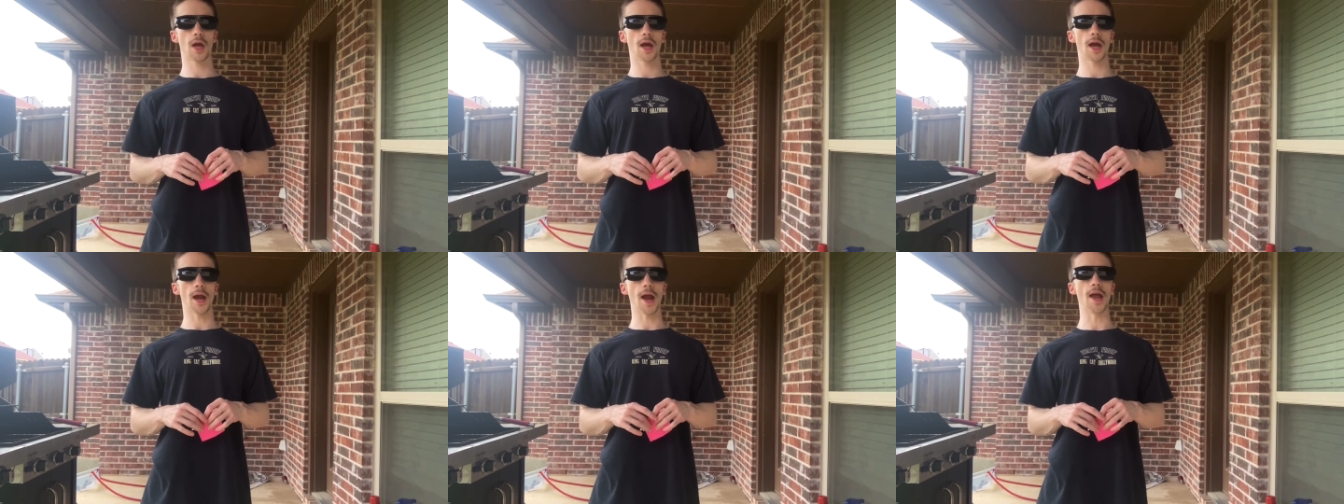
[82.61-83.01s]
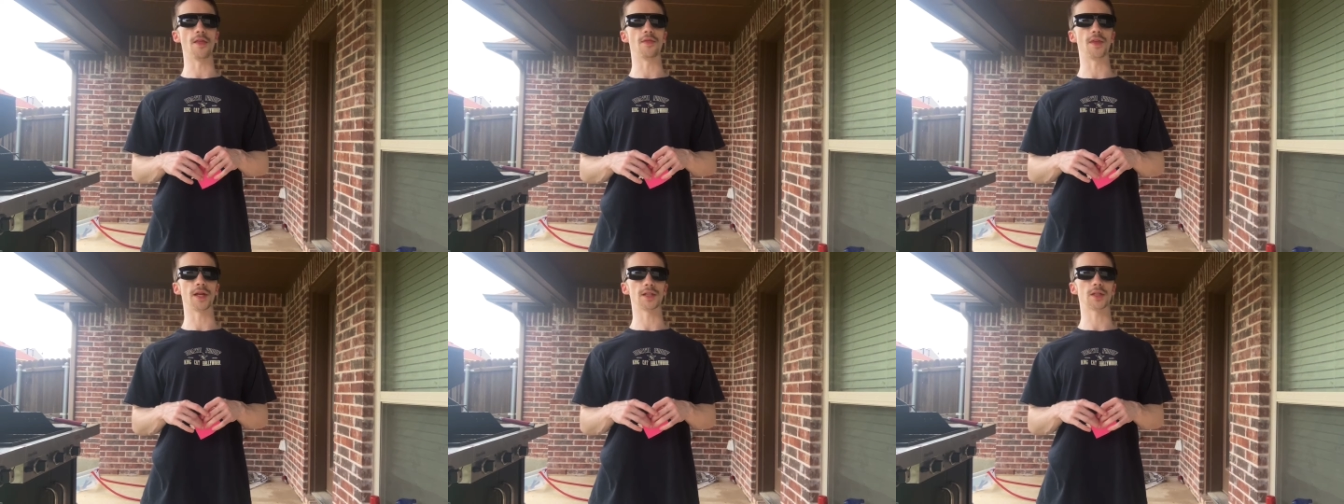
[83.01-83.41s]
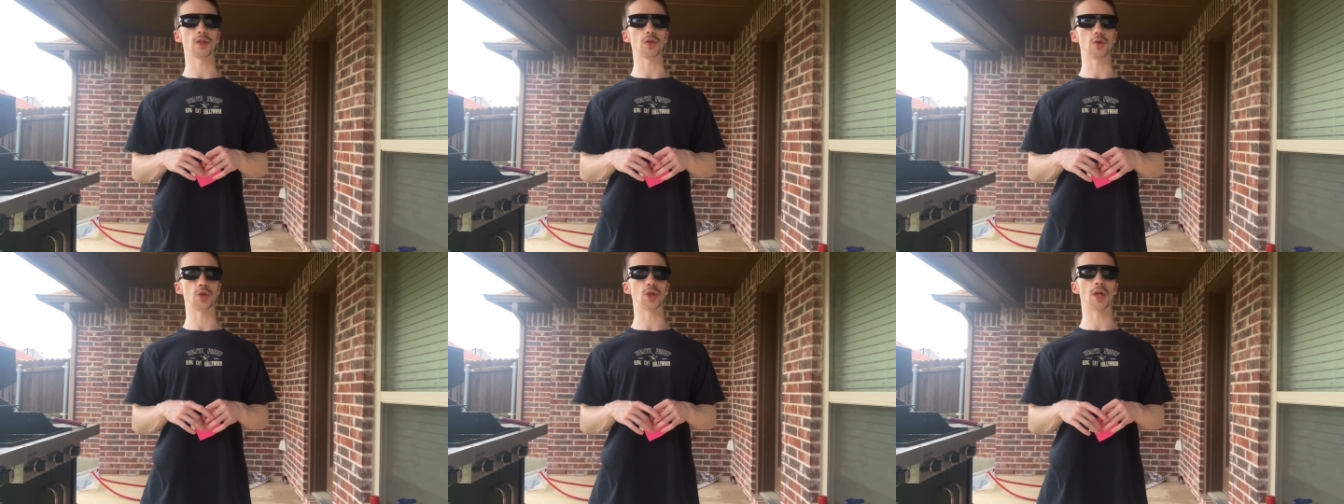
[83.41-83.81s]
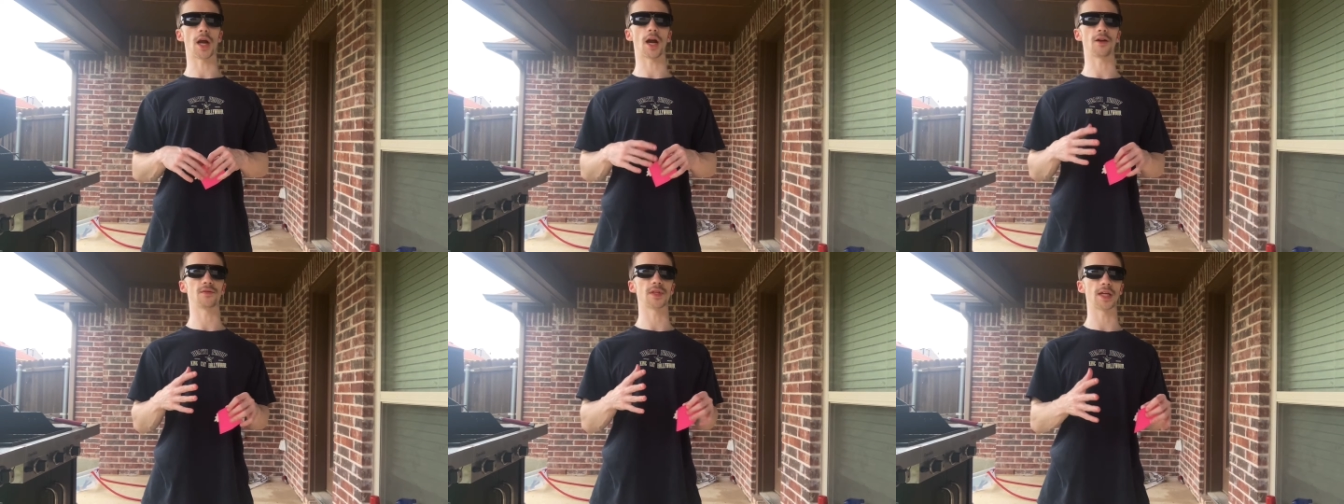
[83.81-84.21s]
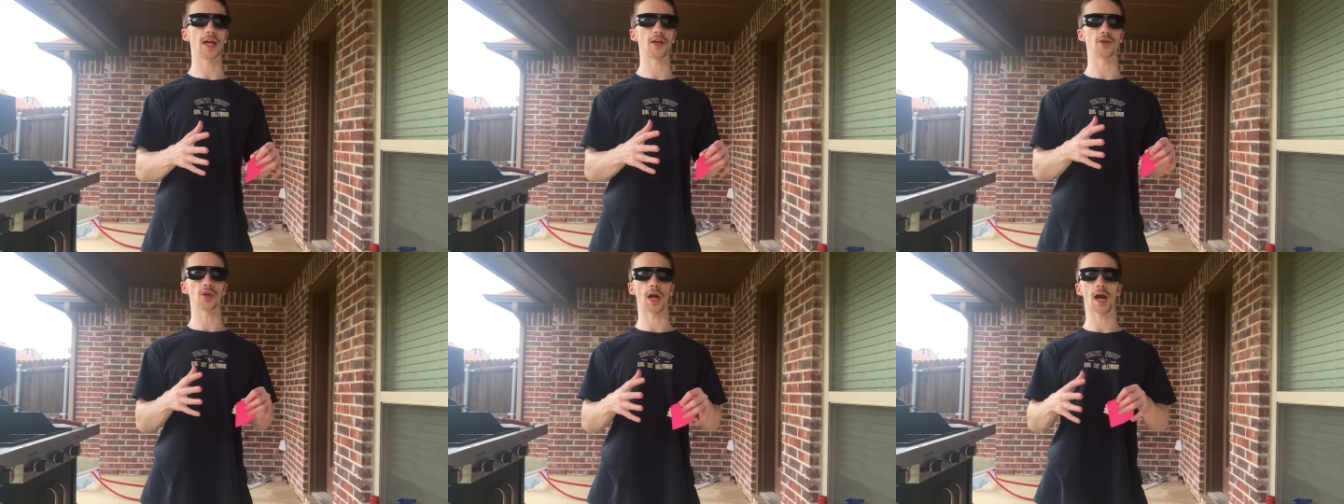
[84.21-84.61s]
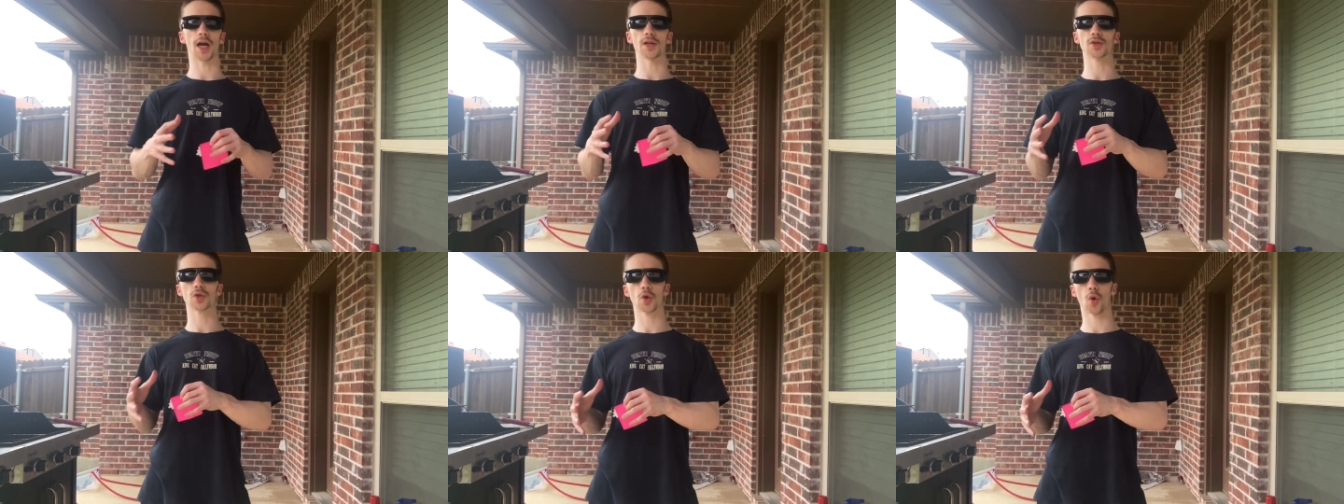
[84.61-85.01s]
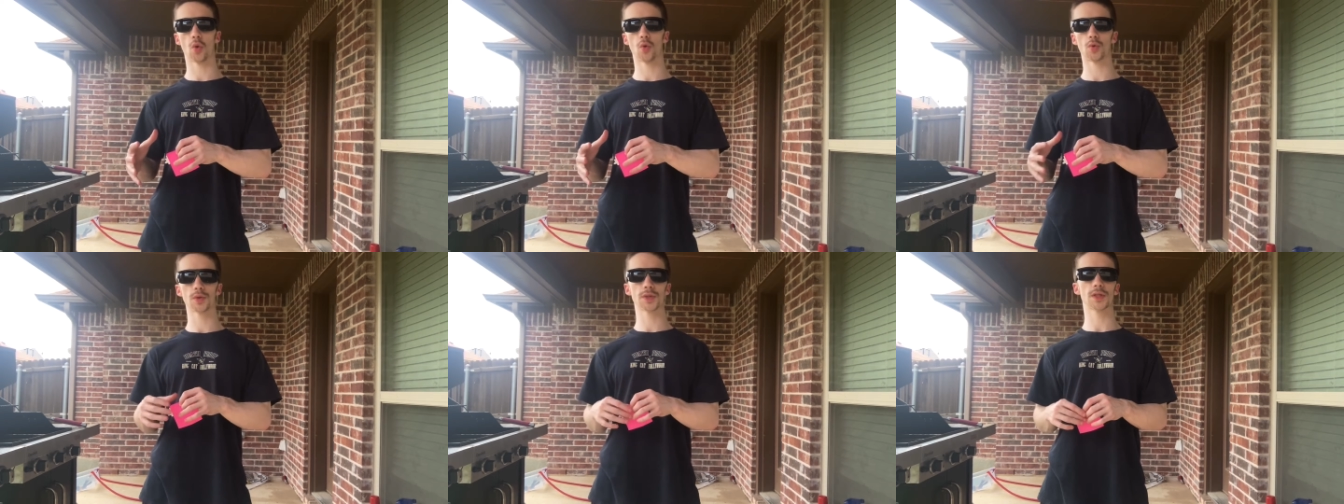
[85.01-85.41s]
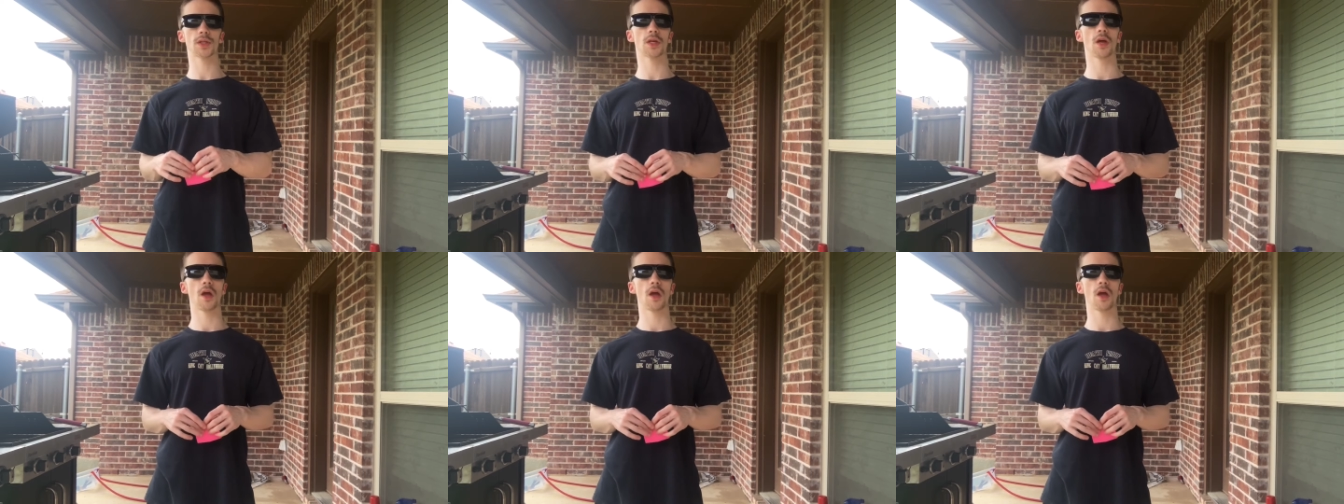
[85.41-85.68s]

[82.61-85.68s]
and things that you should have together as goals,